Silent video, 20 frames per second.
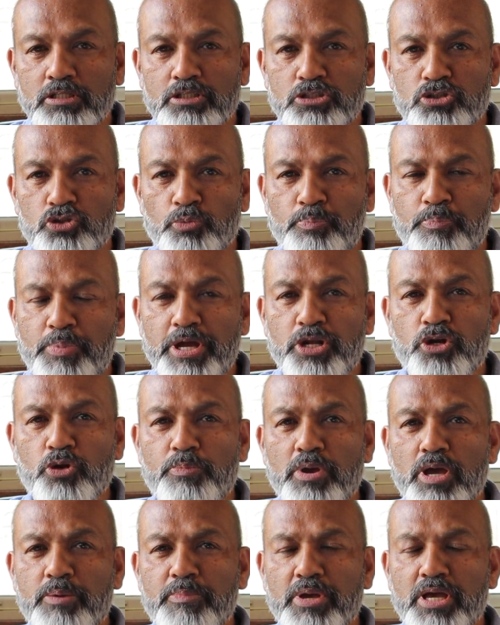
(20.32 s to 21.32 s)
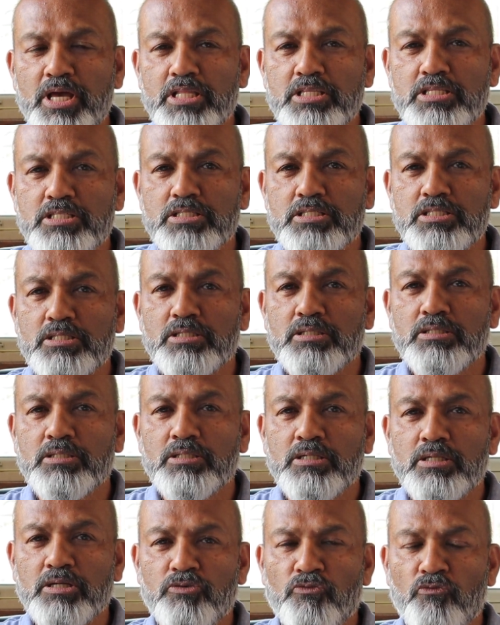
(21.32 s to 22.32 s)
So B2B means
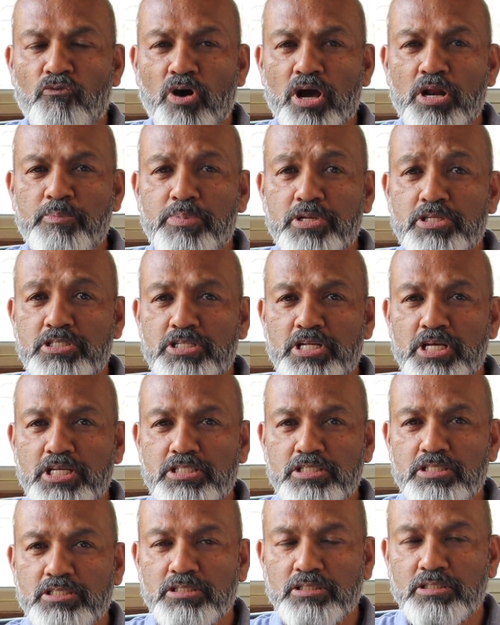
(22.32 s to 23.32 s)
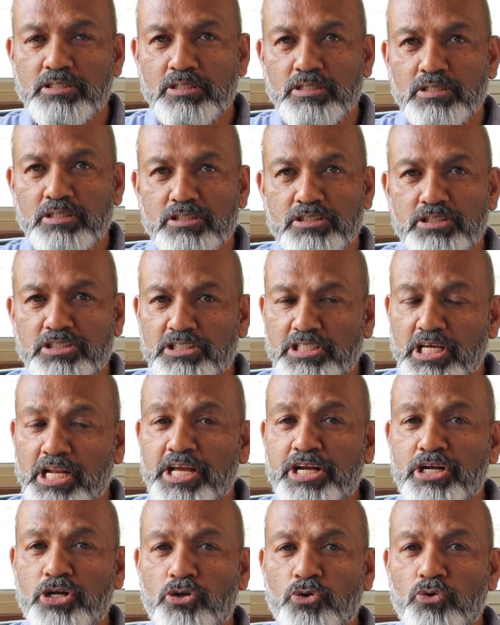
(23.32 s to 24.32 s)
one business
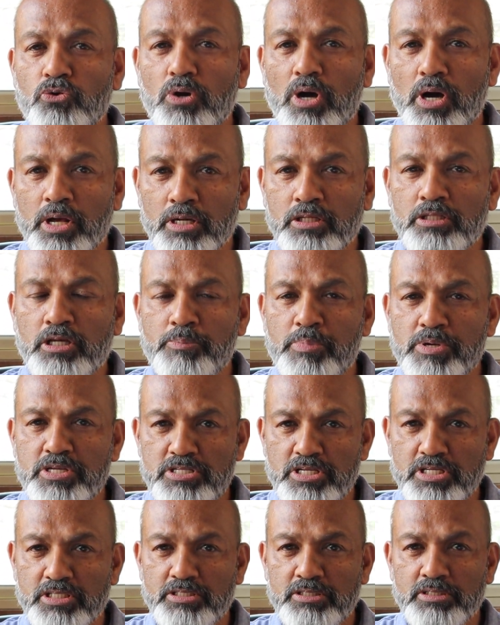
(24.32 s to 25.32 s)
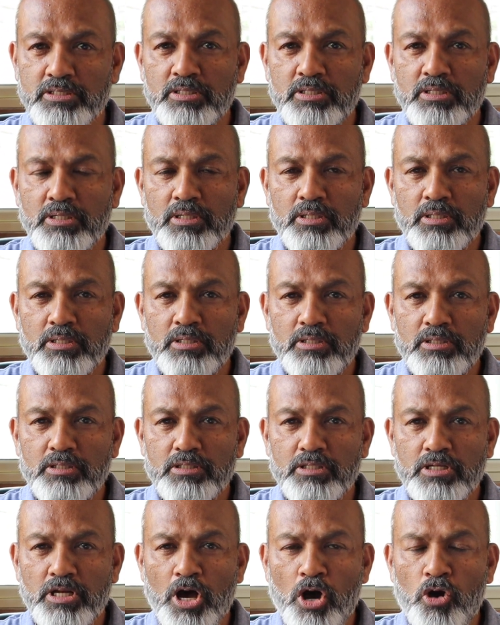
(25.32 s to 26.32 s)
selling to another business.
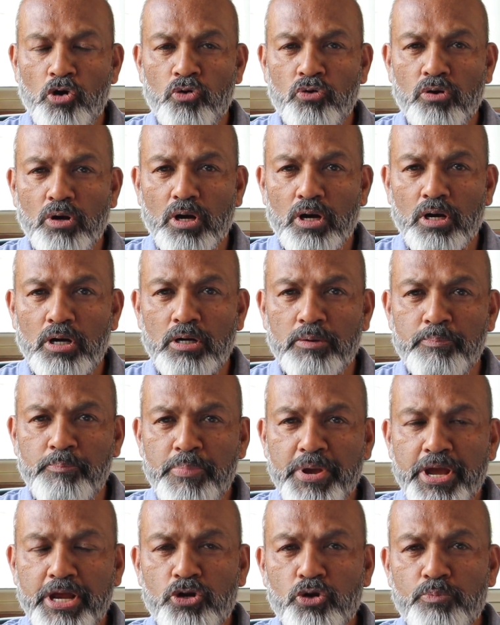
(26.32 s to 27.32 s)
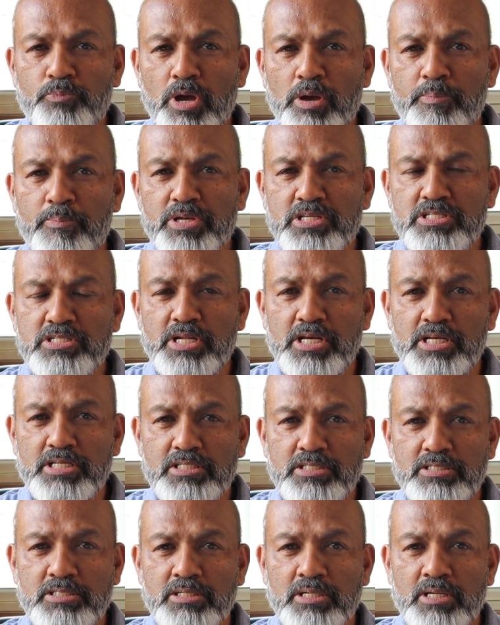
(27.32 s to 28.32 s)
Now, a B2B
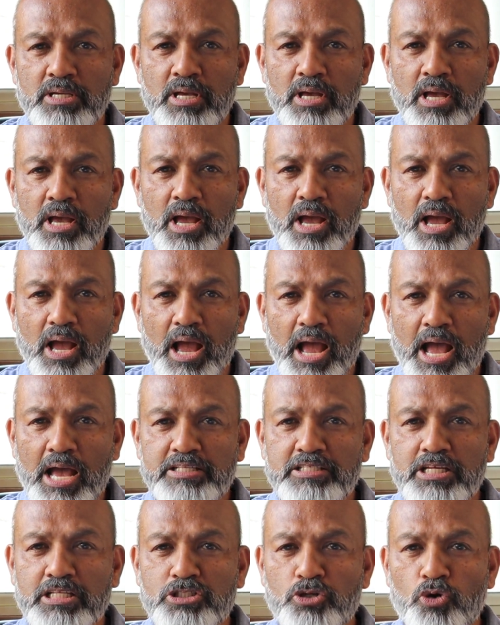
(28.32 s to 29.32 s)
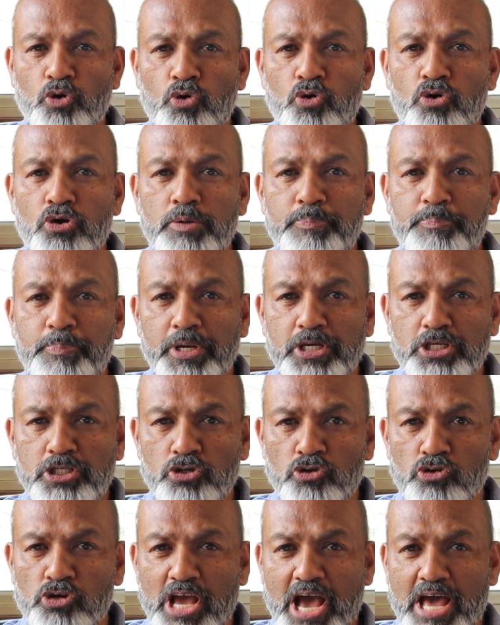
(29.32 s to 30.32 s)
business has its own
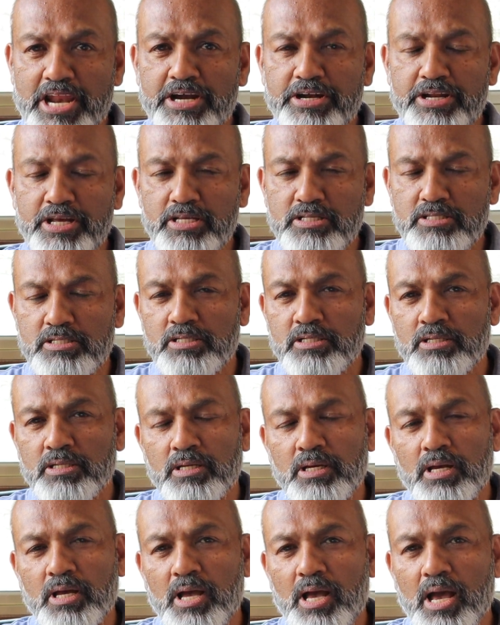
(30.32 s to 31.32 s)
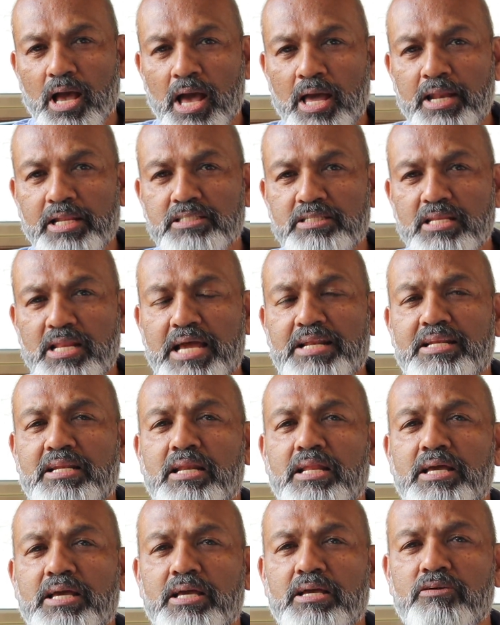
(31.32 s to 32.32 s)
peculiarities and is
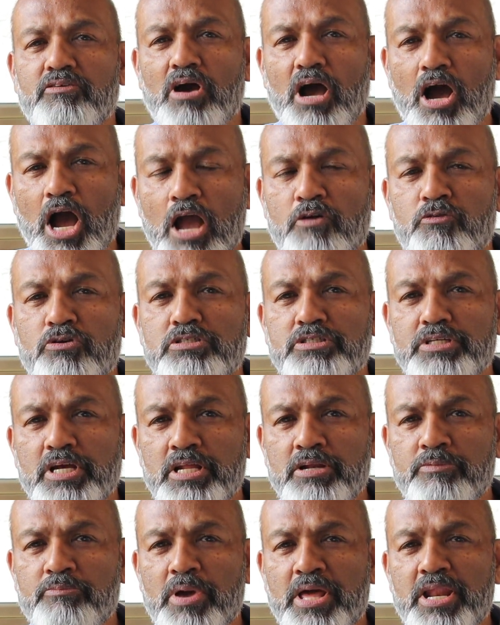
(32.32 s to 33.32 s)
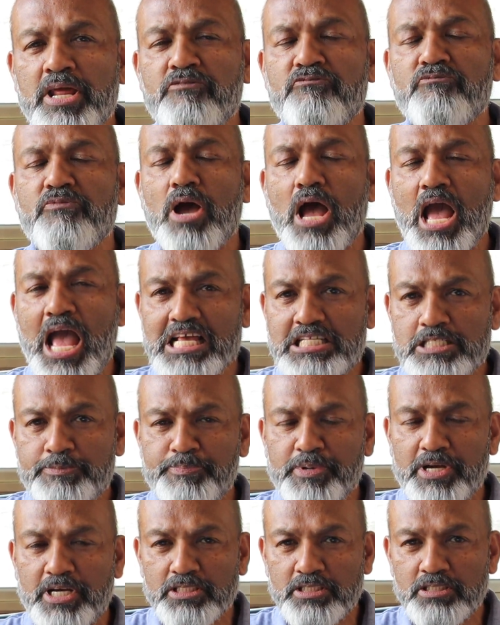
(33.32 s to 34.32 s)
slightly, I would say, in many
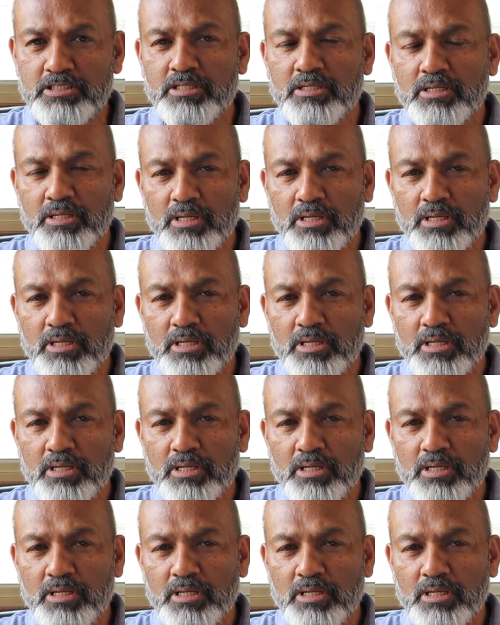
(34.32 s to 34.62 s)
aspects,